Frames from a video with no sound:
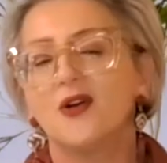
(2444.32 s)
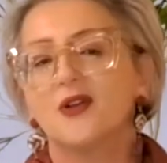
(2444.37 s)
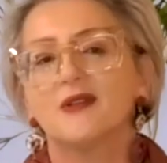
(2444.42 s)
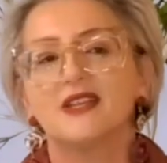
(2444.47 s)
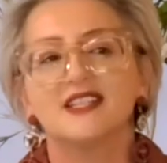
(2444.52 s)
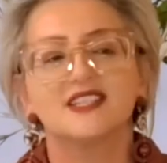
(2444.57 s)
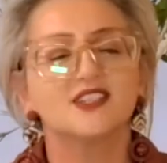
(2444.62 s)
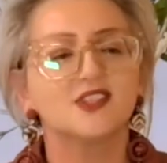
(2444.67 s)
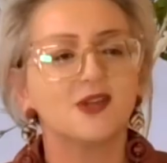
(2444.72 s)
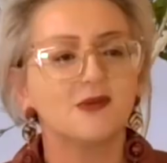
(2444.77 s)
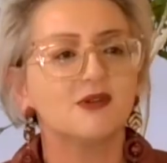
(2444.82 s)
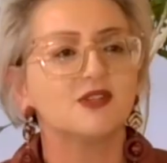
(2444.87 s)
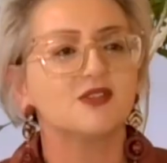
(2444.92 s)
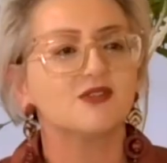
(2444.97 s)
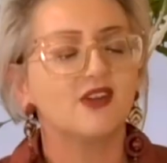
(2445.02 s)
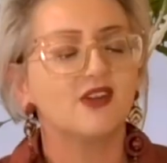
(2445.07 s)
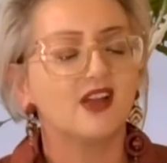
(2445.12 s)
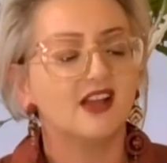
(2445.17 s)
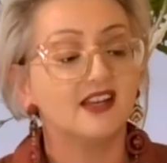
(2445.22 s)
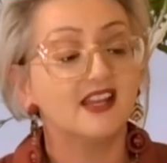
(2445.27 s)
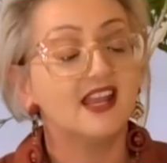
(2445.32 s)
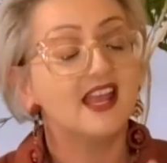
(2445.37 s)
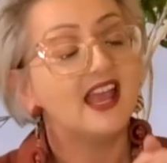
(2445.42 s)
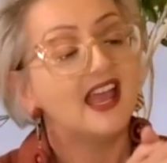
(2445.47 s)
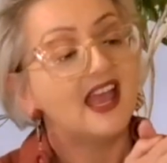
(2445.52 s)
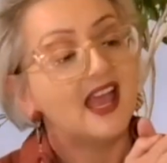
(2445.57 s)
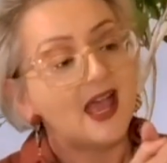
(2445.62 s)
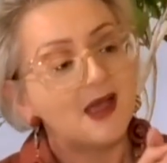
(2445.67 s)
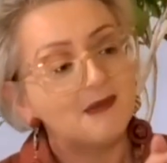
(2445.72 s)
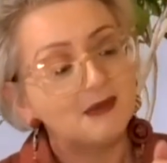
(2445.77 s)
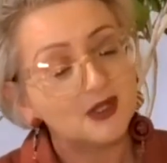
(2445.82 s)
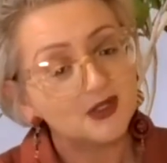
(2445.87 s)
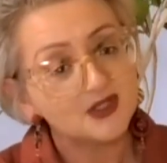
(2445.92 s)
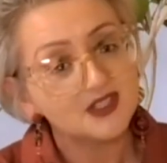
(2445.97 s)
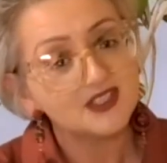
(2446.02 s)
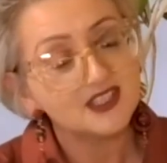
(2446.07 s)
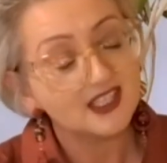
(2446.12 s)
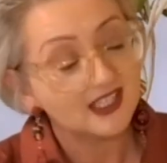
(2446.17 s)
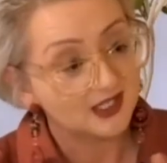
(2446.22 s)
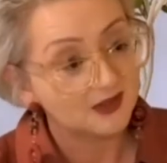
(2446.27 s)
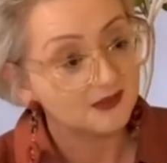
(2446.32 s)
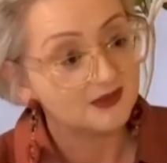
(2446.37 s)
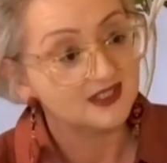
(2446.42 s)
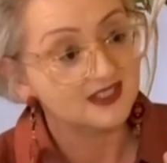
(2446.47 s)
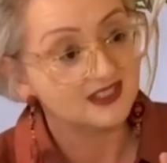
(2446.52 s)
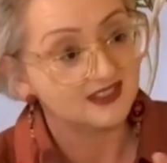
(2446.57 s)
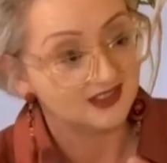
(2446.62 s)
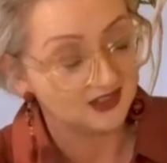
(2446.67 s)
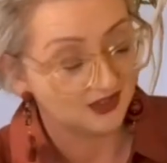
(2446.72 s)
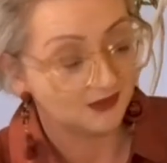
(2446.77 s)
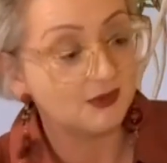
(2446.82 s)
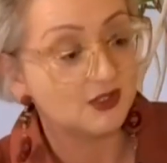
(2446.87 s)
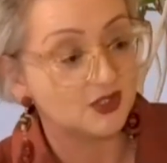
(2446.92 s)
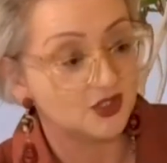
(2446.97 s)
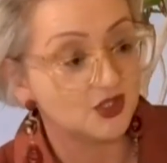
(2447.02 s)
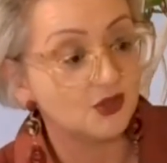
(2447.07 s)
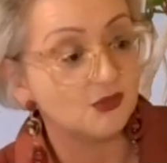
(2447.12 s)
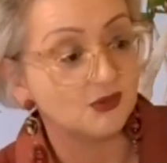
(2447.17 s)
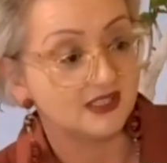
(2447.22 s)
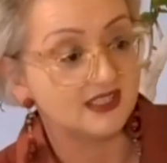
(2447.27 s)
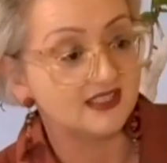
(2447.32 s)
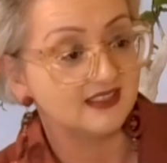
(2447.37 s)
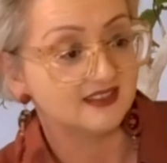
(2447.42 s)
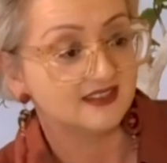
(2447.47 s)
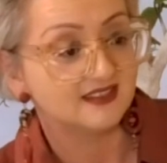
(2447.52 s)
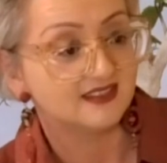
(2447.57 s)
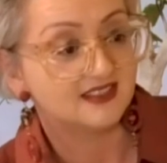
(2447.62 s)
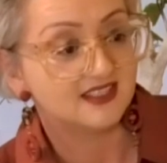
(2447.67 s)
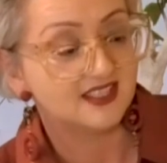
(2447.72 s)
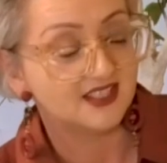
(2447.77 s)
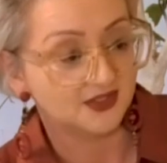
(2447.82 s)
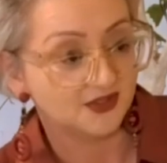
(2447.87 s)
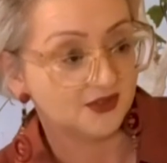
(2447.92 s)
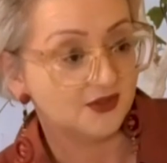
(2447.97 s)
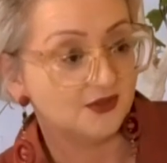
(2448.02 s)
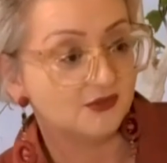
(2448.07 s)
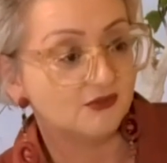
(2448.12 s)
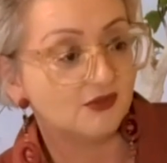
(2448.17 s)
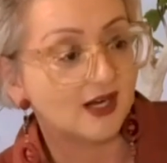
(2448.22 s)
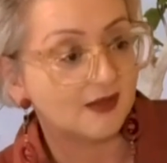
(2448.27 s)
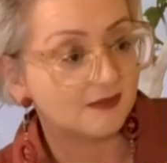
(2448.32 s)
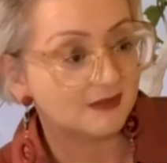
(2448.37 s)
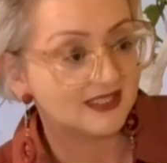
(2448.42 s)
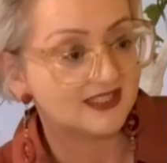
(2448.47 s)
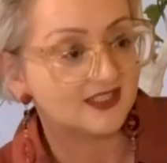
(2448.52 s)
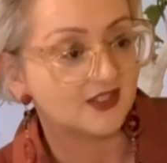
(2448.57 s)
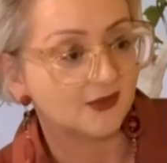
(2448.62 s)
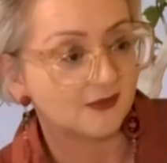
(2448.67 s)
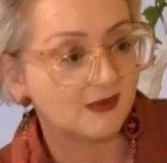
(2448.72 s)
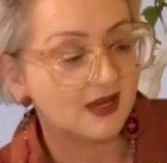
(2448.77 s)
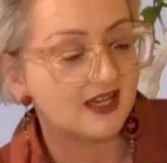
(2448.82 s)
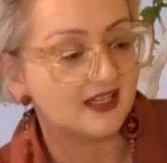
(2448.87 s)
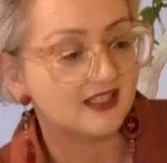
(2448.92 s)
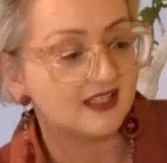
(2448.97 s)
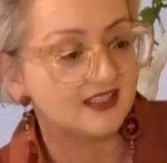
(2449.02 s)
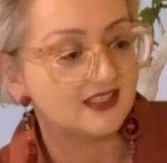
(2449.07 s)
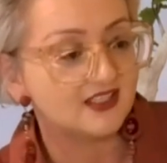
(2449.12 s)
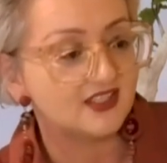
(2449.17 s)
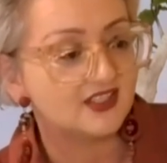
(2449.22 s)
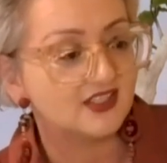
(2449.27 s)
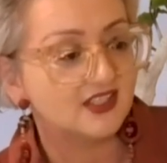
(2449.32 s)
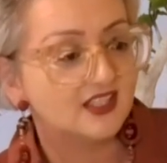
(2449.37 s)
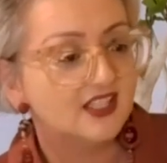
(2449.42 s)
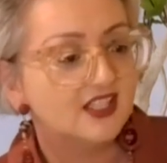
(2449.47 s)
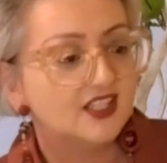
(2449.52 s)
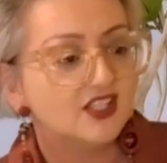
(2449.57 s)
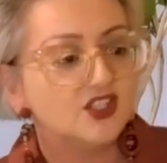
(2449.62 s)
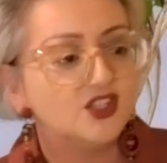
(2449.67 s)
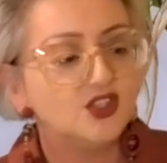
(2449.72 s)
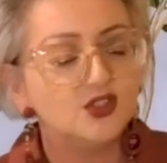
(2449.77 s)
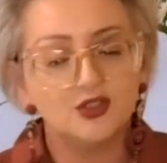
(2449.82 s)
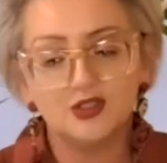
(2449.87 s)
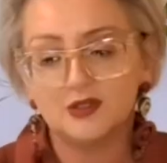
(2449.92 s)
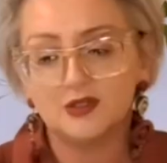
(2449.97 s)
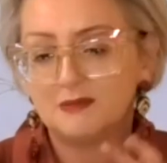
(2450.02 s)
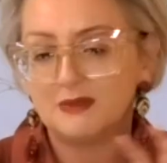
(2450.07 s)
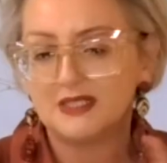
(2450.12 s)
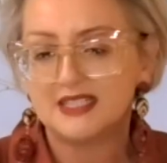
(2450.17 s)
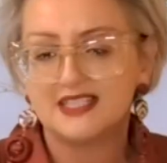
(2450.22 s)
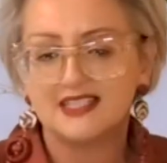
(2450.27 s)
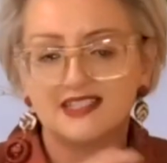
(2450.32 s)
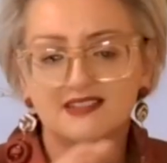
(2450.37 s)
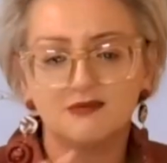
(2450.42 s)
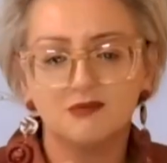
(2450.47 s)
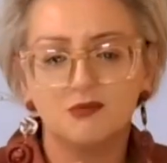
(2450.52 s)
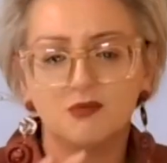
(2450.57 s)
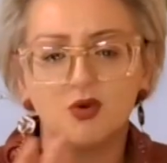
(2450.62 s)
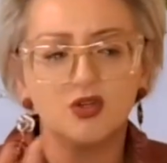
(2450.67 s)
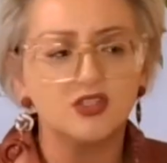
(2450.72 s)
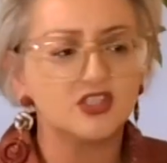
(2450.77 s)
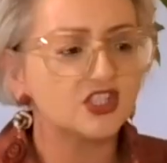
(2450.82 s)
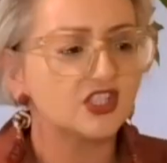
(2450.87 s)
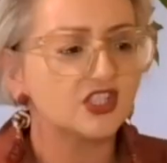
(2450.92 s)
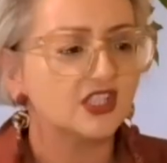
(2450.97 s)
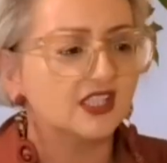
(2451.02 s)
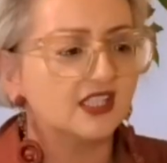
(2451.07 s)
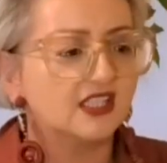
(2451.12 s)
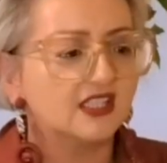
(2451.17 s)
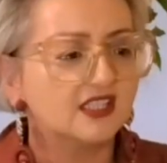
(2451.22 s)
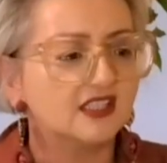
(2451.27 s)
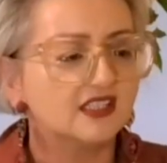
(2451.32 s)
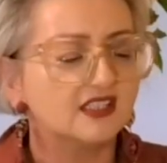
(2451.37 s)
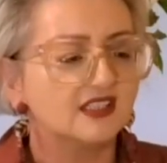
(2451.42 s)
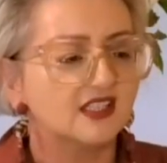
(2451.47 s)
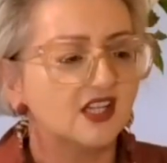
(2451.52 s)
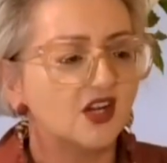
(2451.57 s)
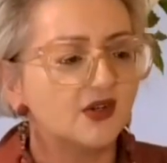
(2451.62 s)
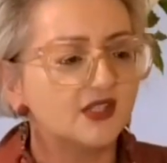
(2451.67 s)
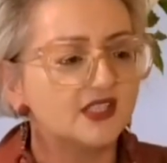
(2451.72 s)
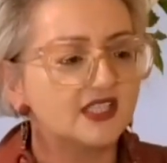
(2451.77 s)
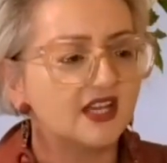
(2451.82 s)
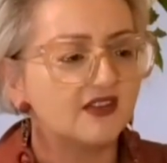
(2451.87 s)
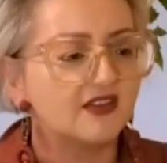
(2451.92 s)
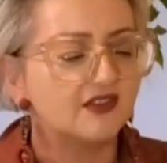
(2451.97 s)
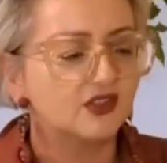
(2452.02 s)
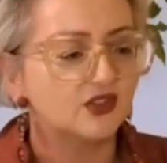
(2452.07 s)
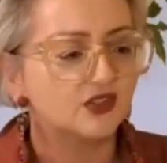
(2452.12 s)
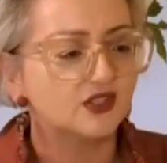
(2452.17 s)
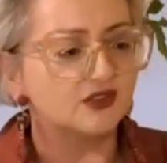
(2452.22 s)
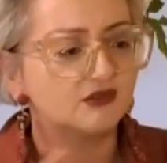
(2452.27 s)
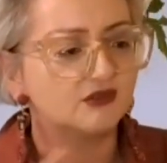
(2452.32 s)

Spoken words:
We had so much fun. And because you were into rugby so much, you'd been watching and going to have a look at